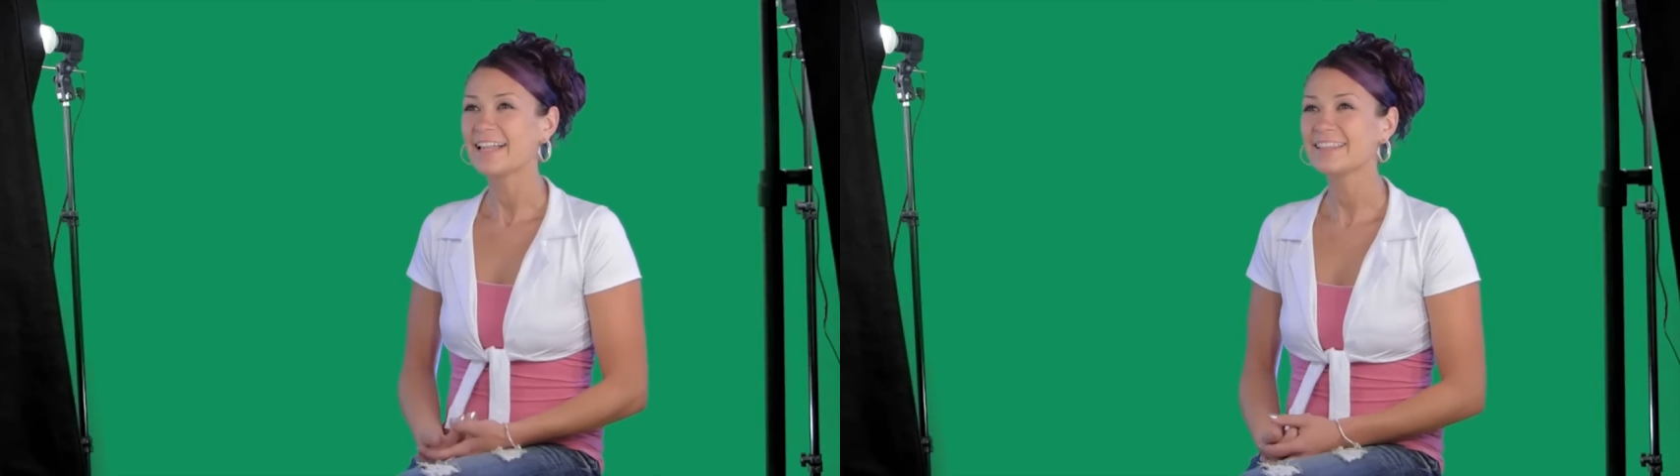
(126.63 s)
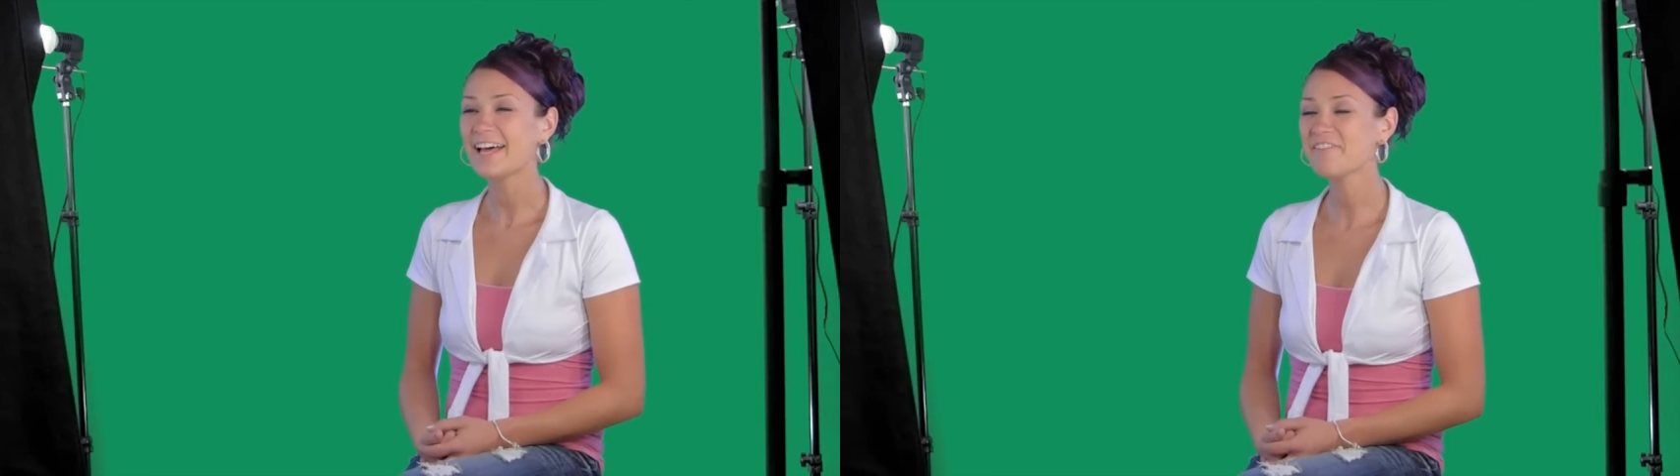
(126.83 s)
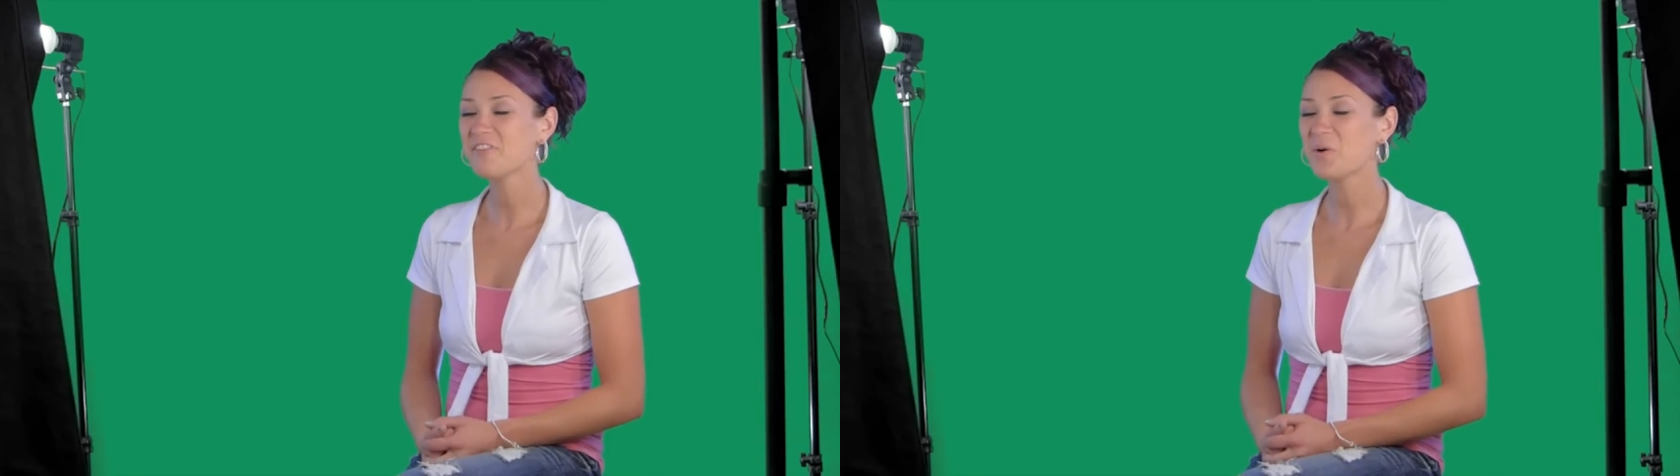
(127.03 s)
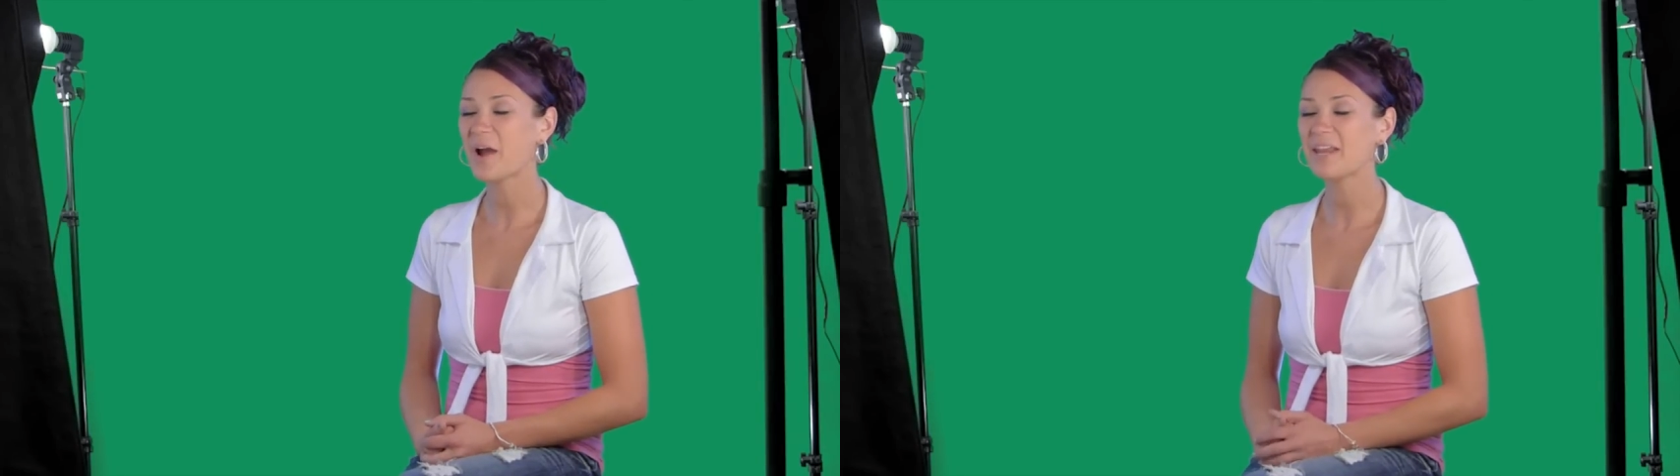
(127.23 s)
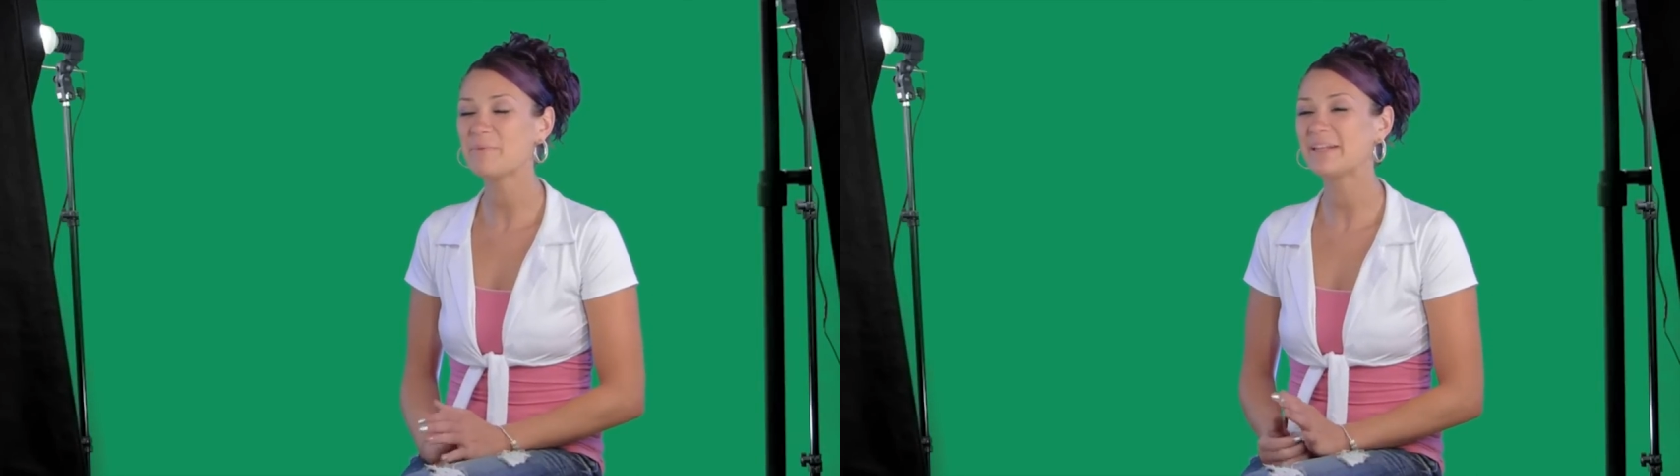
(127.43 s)
I love
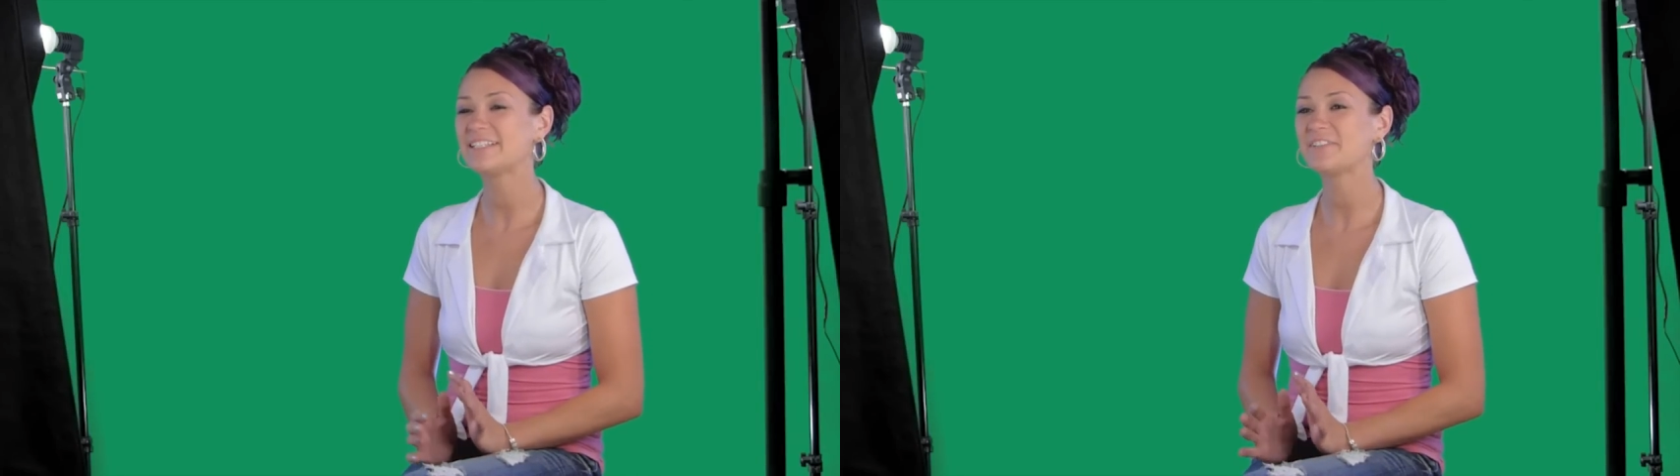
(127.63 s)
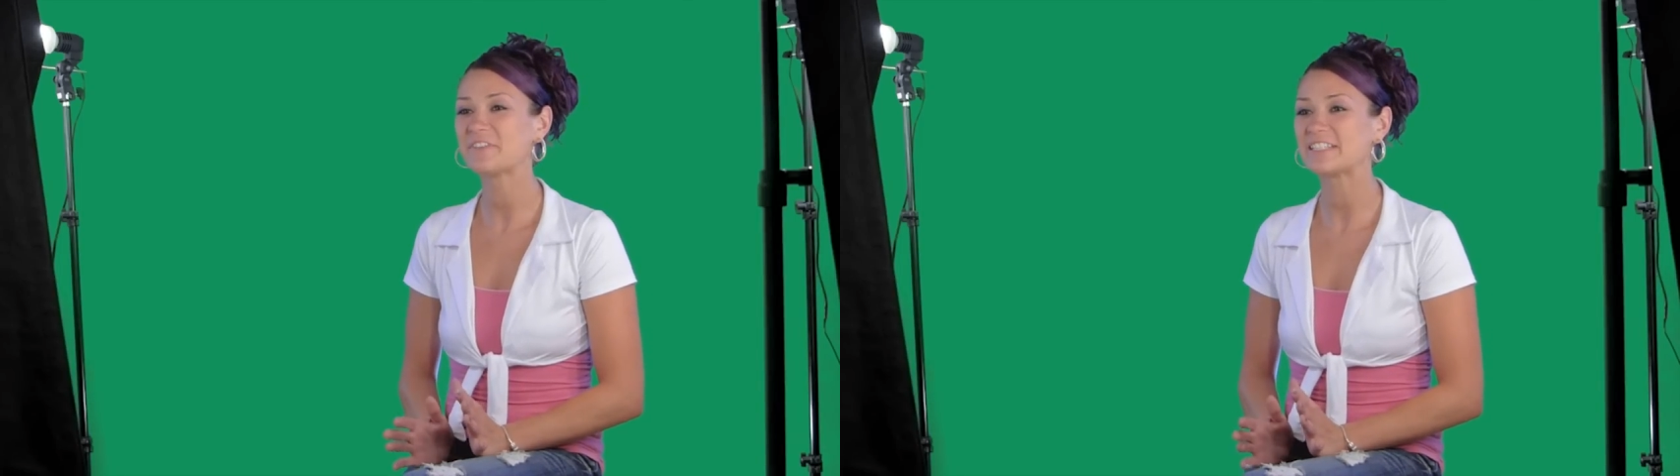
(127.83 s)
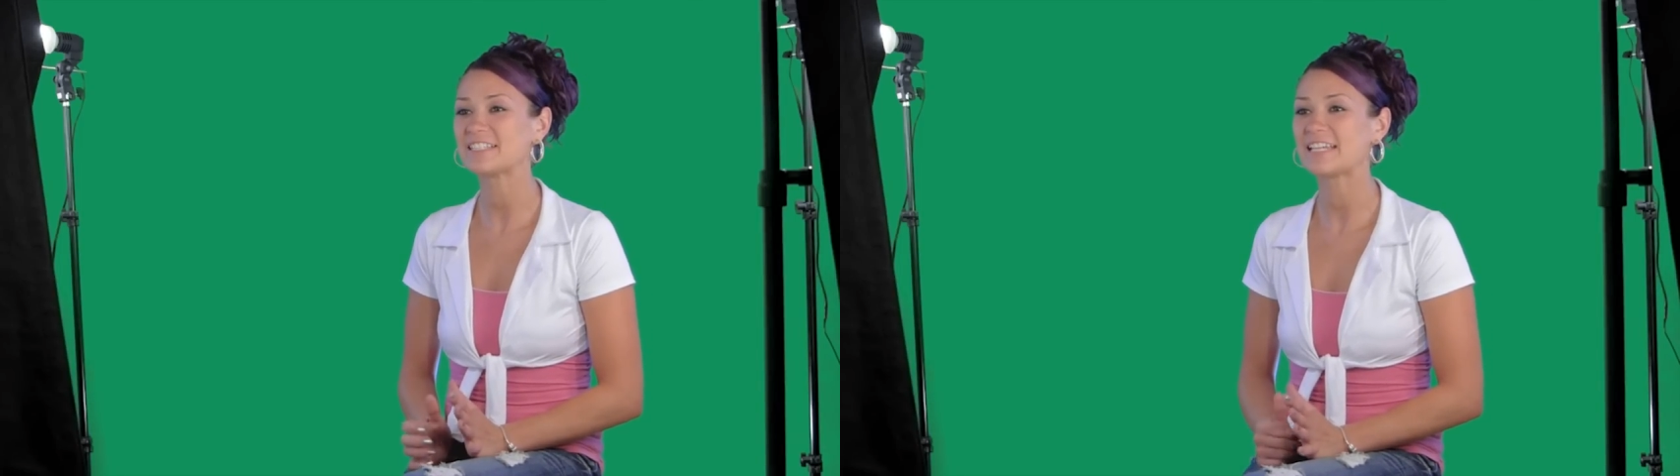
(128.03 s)
quite a bit of different